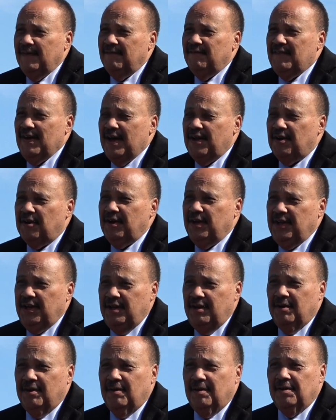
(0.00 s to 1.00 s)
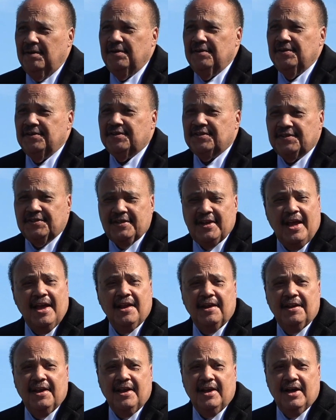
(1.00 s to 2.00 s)
that are here
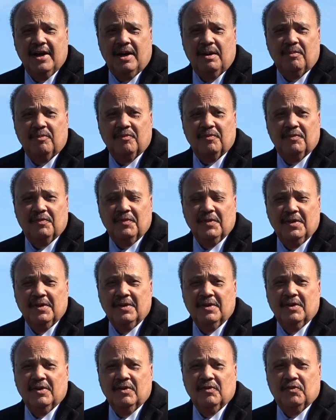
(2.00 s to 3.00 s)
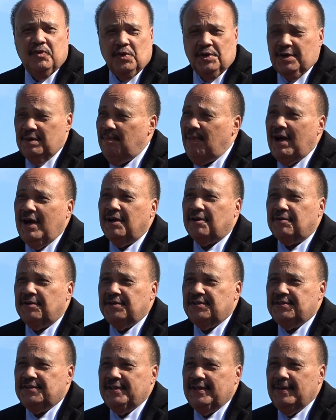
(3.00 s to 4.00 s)
standing up for
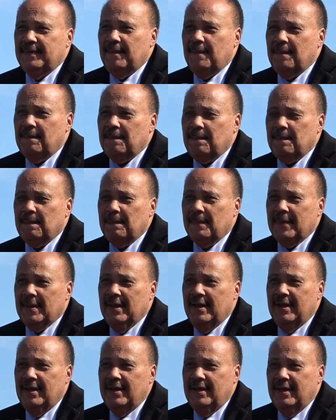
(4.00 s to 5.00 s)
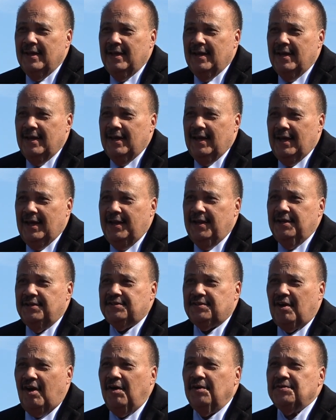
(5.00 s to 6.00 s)
democracy. And
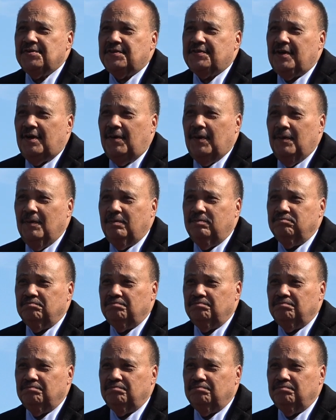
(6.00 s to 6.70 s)
it's also